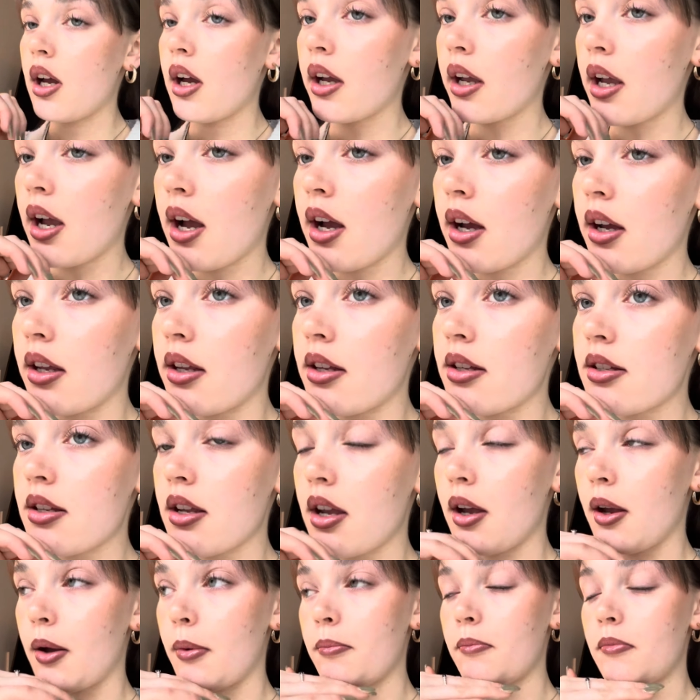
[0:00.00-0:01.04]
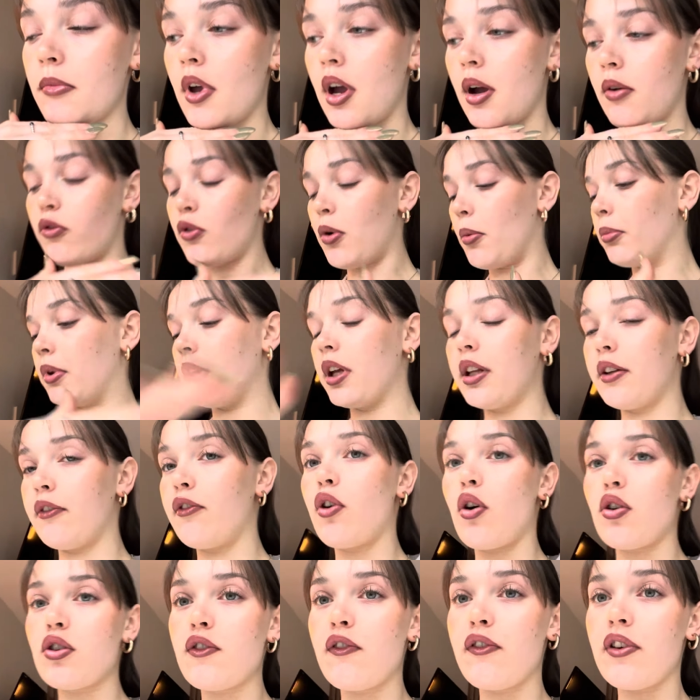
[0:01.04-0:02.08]
Hi guys, I've completely
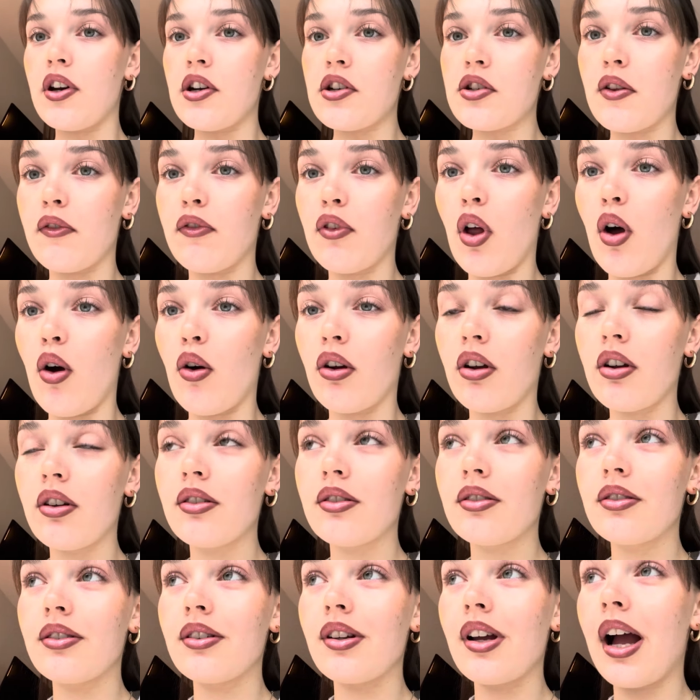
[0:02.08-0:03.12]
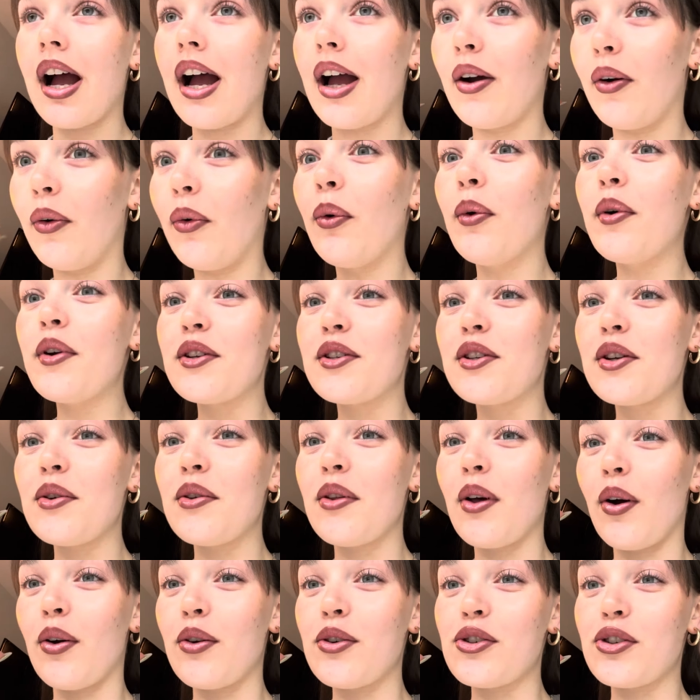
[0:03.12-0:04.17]
forgot to finish the vlog. I always do
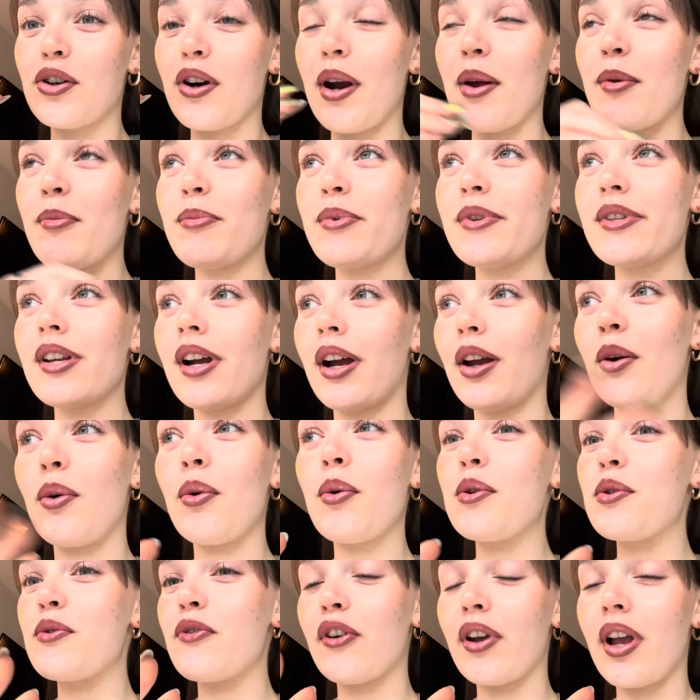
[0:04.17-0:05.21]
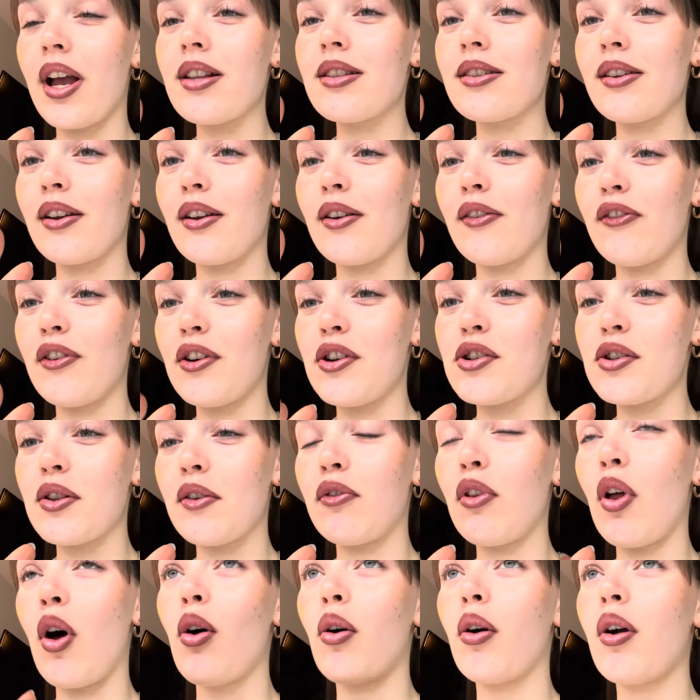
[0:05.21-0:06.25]
that on trips. I always forget to finish the
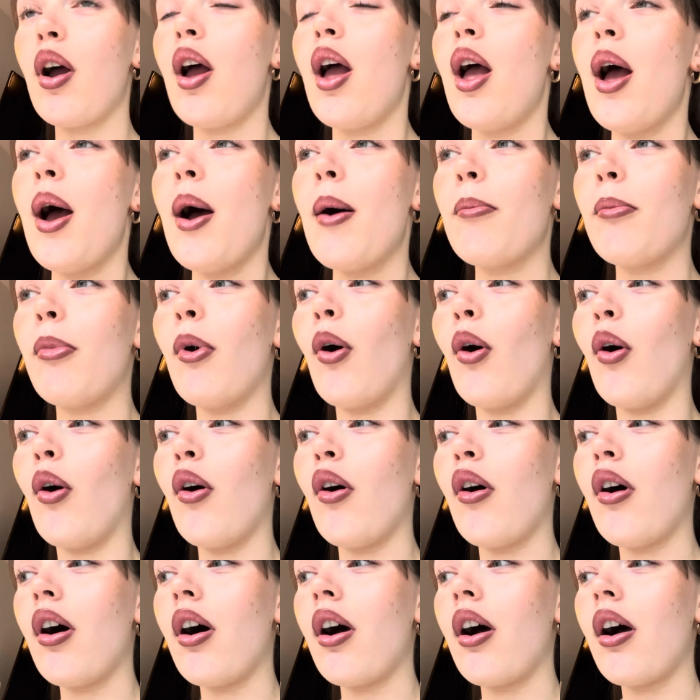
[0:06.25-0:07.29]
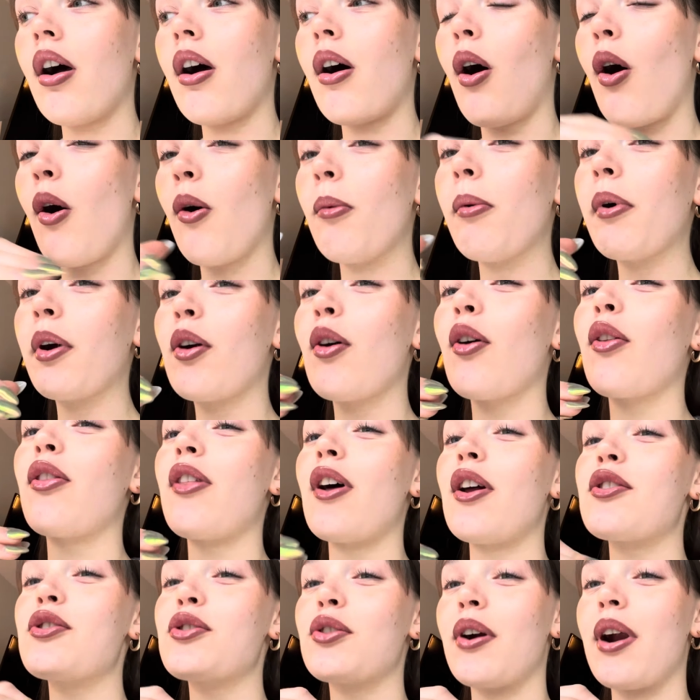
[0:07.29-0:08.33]
vlog. But, oh my god,
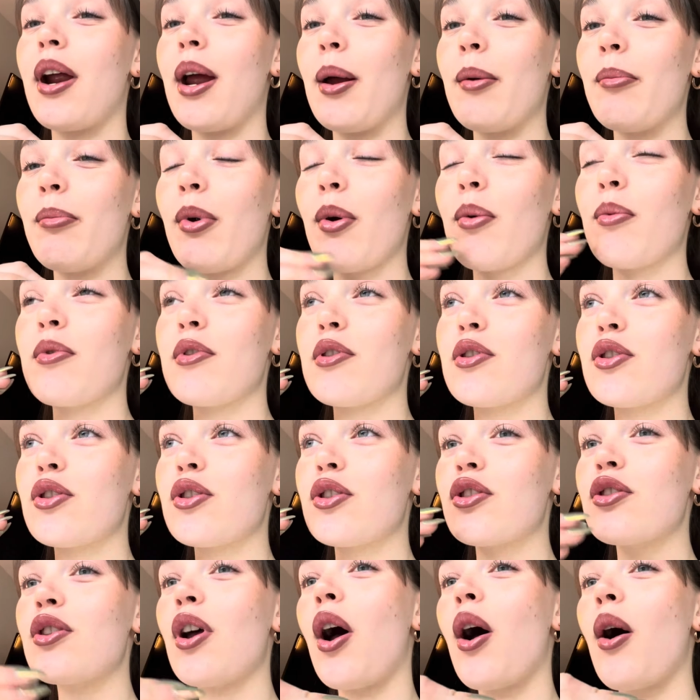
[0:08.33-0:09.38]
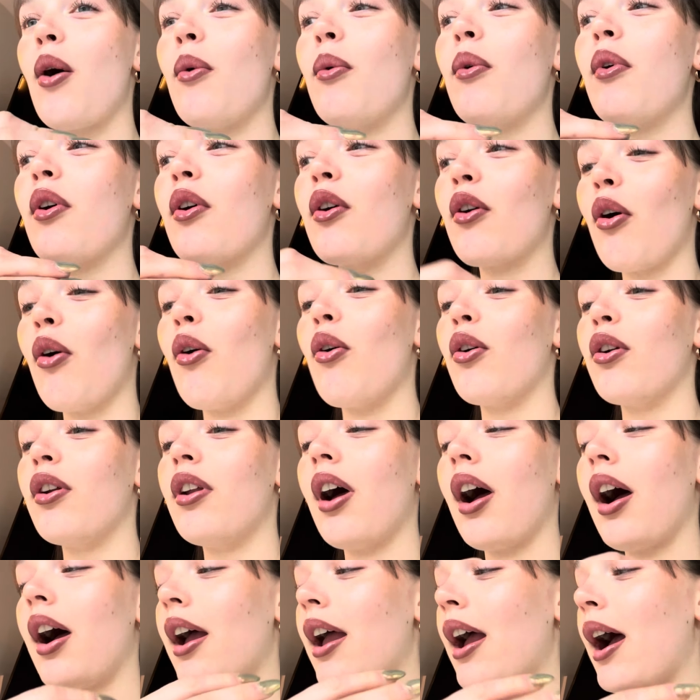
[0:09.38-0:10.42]
that trip was so good.
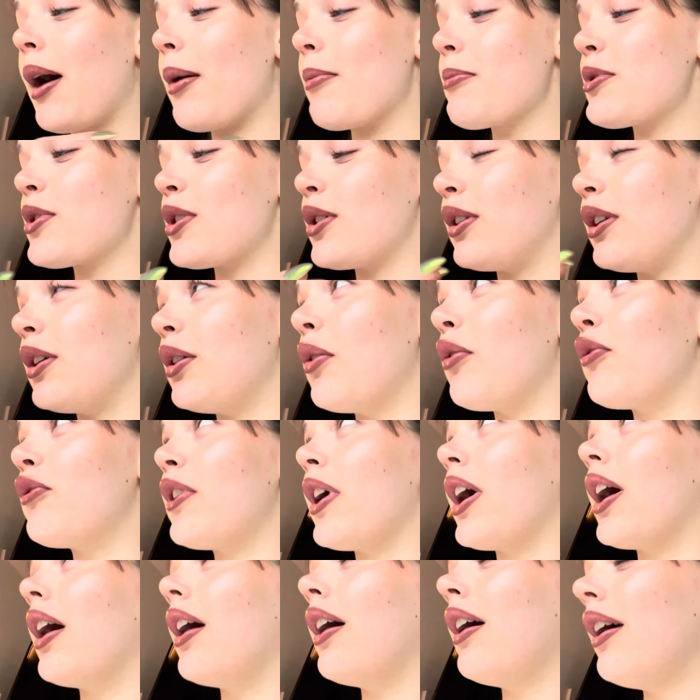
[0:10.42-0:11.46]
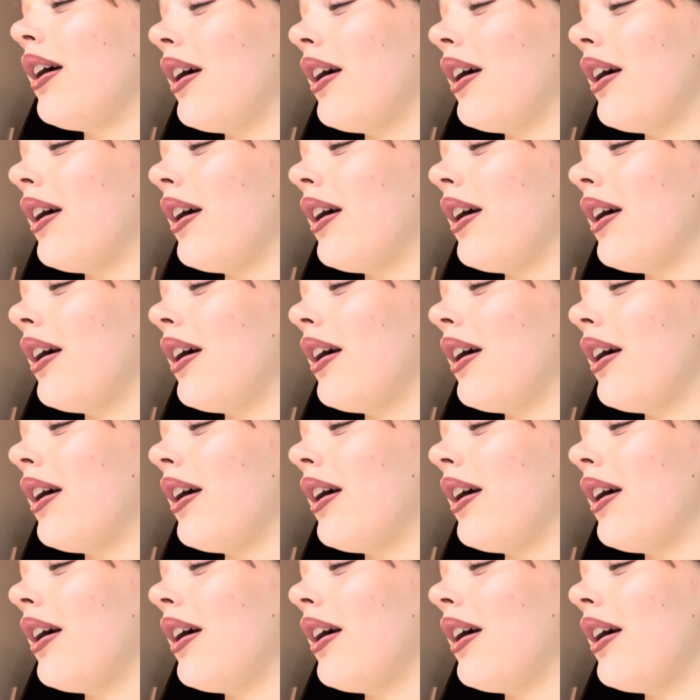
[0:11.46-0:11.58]
I absolutely loved it.